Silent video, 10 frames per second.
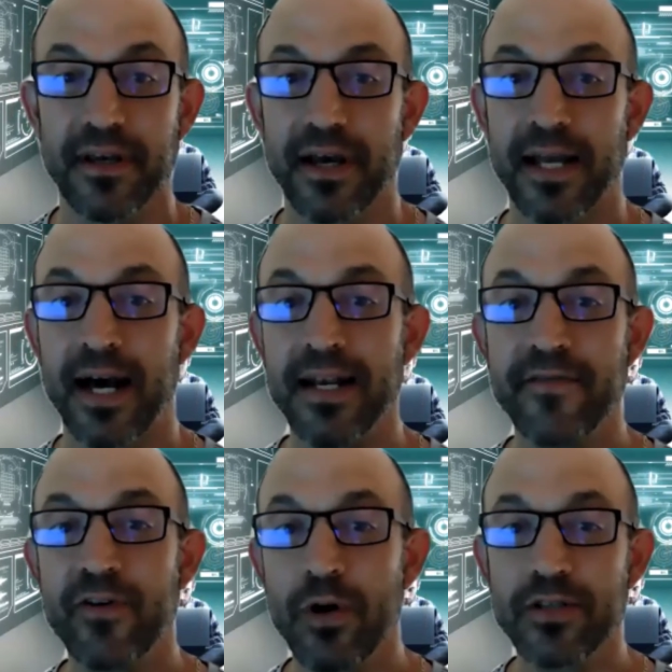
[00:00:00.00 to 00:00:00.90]
And I
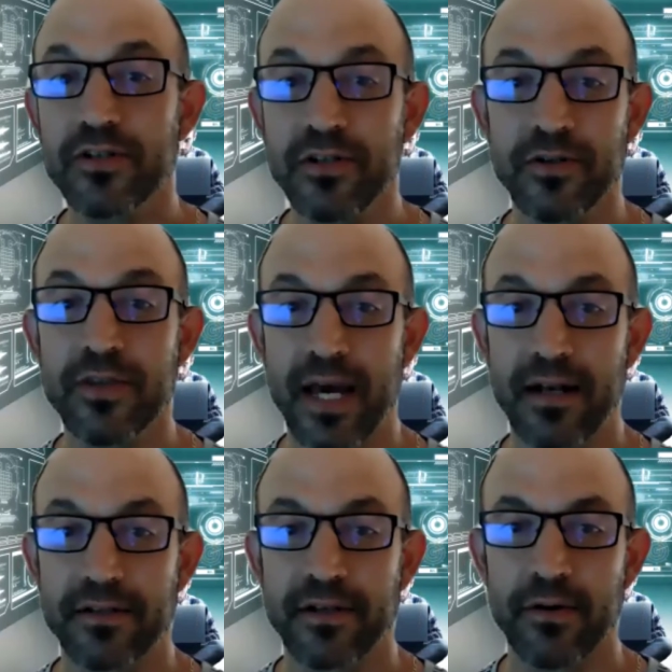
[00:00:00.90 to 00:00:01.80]
never wanted to do
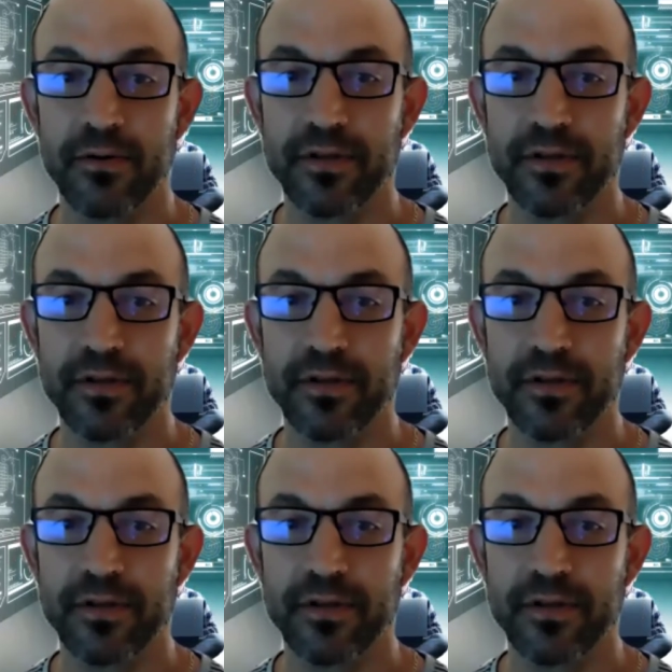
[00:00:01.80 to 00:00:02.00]
that. So